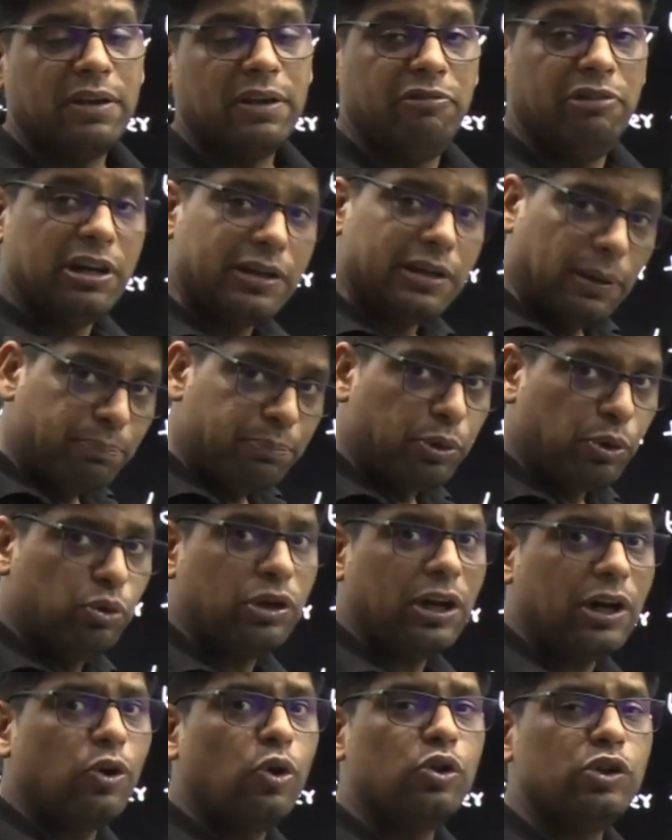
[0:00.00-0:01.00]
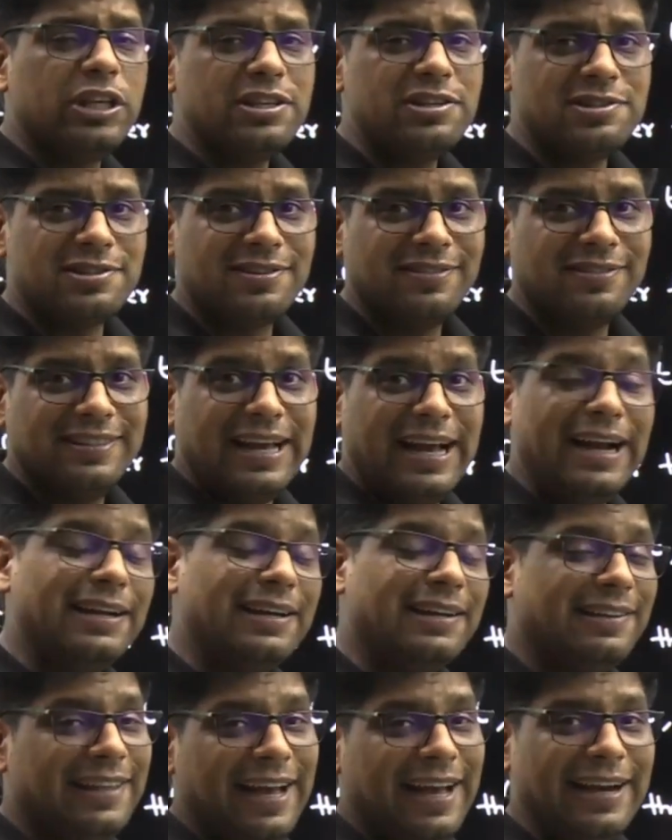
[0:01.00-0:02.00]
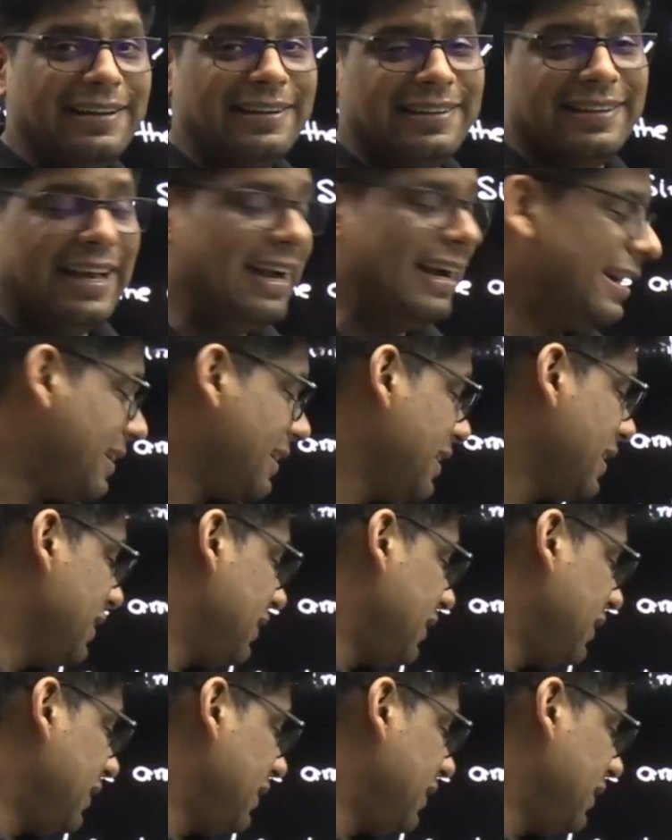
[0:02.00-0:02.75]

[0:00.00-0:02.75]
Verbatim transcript: will computer know this that that that